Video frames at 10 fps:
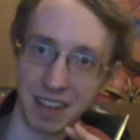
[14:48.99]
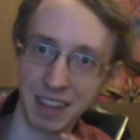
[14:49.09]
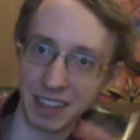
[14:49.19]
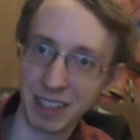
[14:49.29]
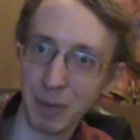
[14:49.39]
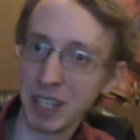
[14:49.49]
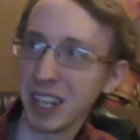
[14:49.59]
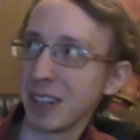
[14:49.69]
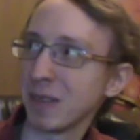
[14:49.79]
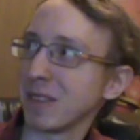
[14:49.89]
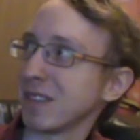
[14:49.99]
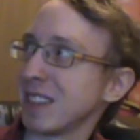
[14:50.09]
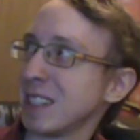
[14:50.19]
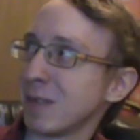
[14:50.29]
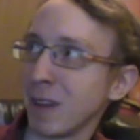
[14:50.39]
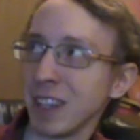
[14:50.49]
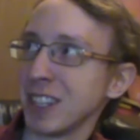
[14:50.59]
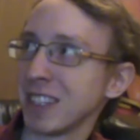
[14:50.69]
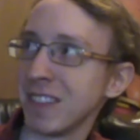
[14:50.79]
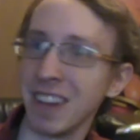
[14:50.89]
It's so much like this
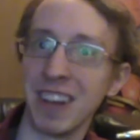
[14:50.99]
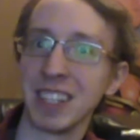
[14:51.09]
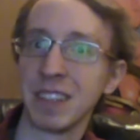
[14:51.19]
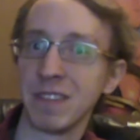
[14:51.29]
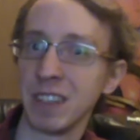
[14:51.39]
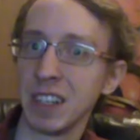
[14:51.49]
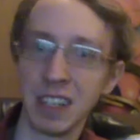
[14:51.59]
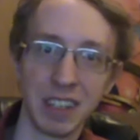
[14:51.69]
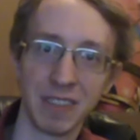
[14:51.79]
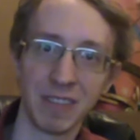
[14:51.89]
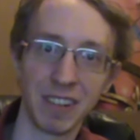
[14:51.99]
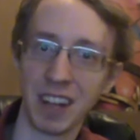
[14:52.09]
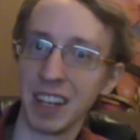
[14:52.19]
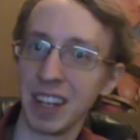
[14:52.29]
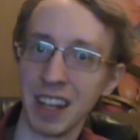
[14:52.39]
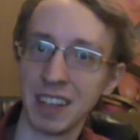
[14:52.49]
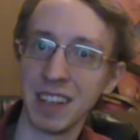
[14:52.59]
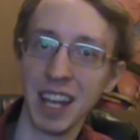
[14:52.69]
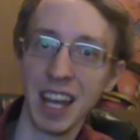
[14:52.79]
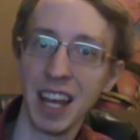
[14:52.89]
religious philosophy. right?
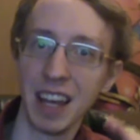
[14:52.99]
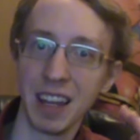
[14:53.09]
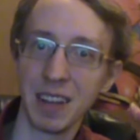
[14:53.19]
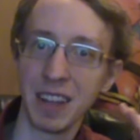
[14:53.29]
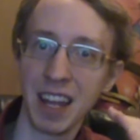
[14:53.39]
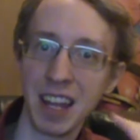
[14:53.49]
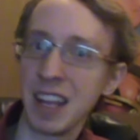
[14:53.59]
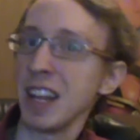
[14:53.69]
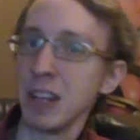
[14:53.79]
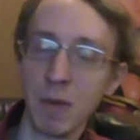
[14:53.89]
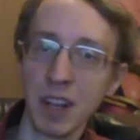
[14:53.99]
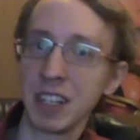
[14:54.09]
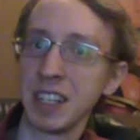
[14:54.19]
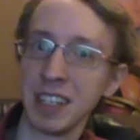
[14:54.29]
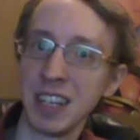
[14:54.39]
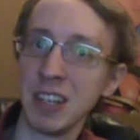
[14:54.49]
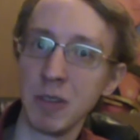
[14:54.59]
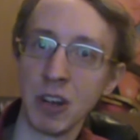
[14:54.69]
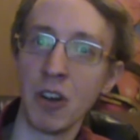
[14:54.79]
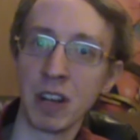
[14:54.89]
And again, you want to
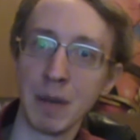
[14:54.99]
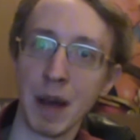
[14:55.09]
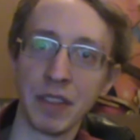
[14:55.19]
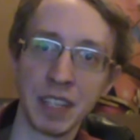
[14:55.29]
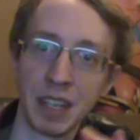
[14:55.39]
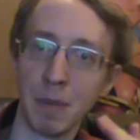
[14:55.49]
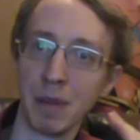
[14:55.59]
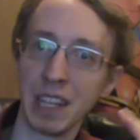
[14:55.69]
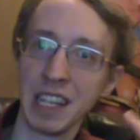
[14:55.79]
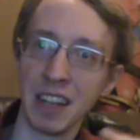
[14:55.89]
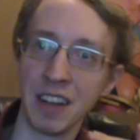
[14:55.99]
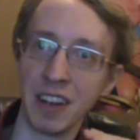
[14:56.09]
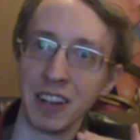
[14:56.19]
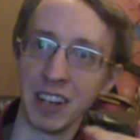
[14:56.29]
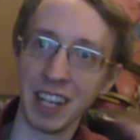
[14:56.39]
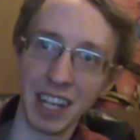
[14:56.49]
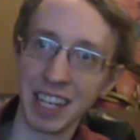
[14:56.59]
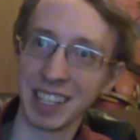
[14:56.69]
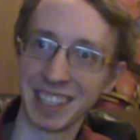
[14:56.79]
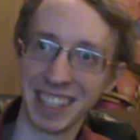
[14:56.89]
continue talking about the complete and utter
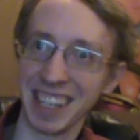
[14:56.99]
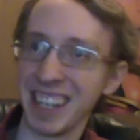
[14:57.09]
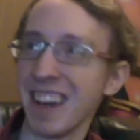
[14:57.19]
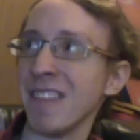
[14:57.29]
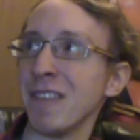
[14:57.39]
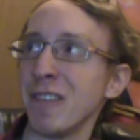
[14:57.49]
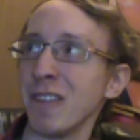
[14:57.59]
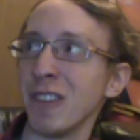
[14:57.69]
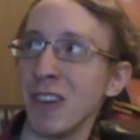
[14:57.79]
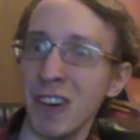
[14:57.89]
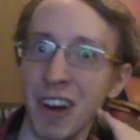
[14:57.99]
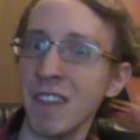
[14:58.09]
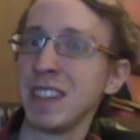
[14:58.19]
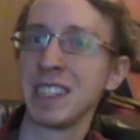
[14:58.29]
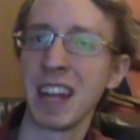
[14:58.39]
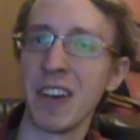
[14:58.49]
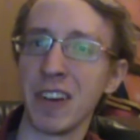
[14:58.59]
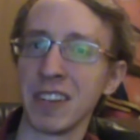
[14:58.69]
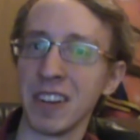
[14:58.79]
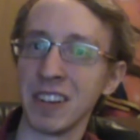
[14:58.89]
idiocy of these
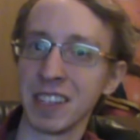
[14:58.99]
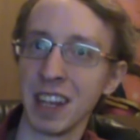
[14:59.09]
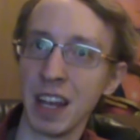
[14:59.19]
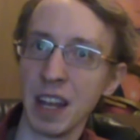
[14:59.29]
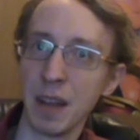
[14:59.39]
characters.